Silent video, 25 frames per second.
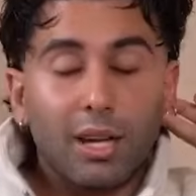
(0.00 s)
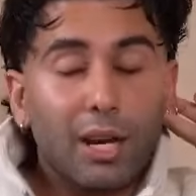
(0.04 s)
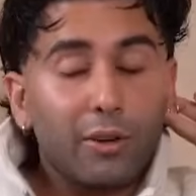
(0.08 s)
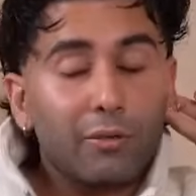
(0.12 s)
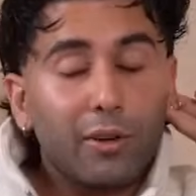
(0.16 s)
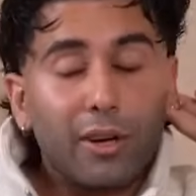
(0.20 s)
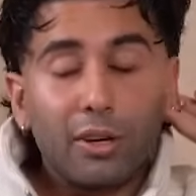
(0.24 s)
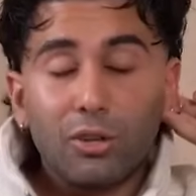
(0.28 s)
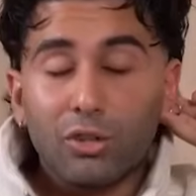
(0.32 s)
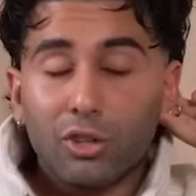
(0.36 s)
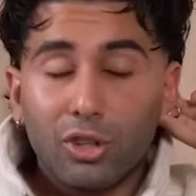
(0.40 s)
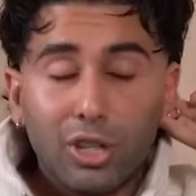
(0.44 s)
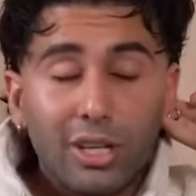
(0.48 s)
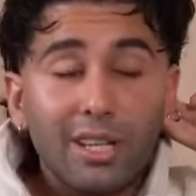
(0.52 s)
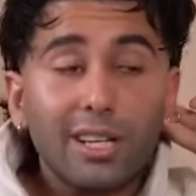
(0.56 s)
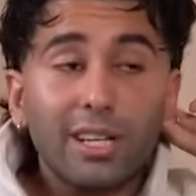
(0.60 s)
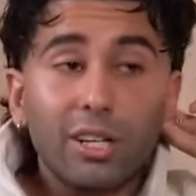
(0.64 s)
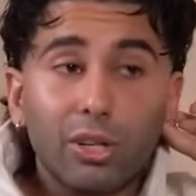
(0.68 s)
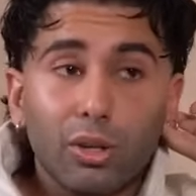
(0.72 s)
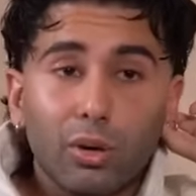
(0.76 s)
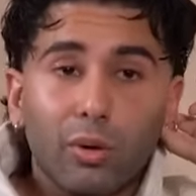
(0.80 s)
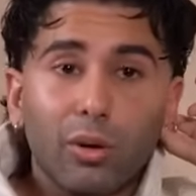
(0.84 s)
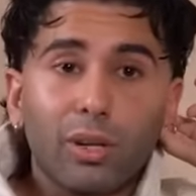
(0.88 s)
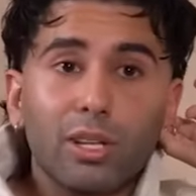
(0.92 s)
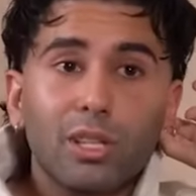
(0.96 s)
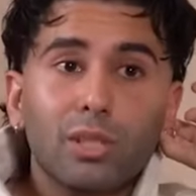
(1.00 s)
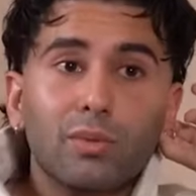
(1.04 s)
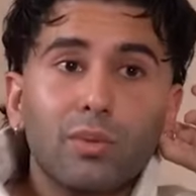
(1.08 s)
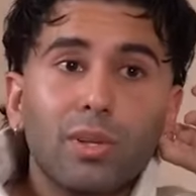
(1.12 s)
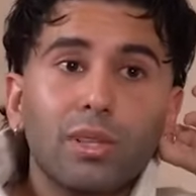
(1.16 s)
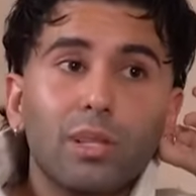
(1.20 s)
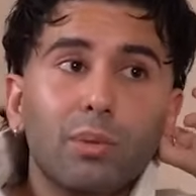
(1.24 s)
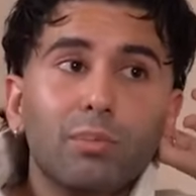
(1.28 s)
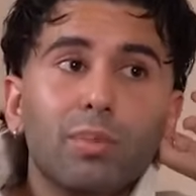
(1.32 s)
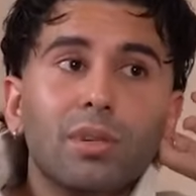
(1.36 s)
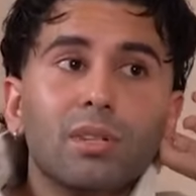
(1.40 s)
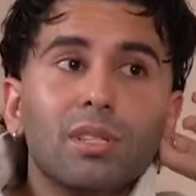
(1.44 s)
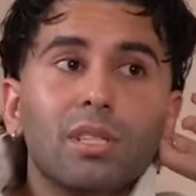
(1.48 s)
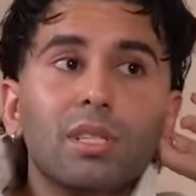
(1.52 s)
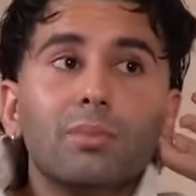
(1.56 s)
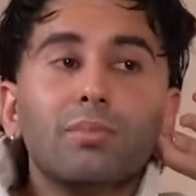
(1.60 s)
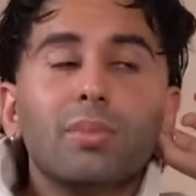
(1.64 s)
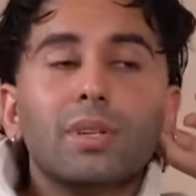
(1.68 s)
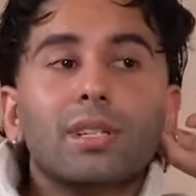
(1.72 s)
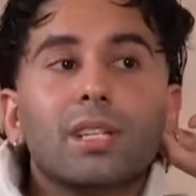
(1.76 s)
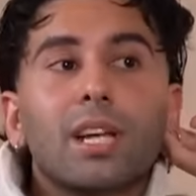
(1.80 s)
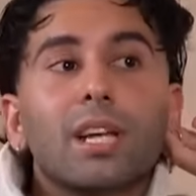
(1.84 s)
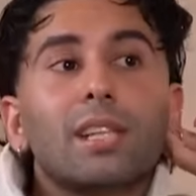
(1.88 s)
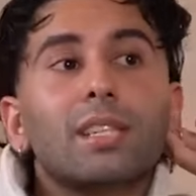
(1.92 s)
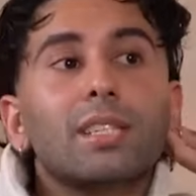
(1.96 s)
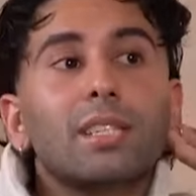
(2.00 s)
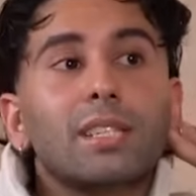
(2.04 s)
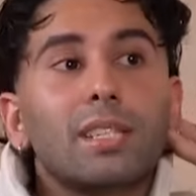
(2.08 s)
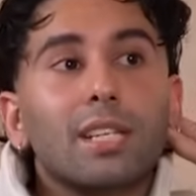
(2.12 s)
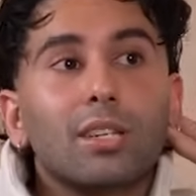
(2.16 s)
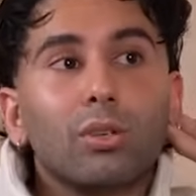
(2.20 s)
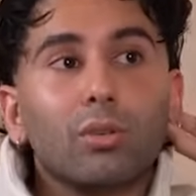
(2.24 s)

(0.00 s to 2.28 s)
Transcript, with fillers: that I find really annoying is when the person pretends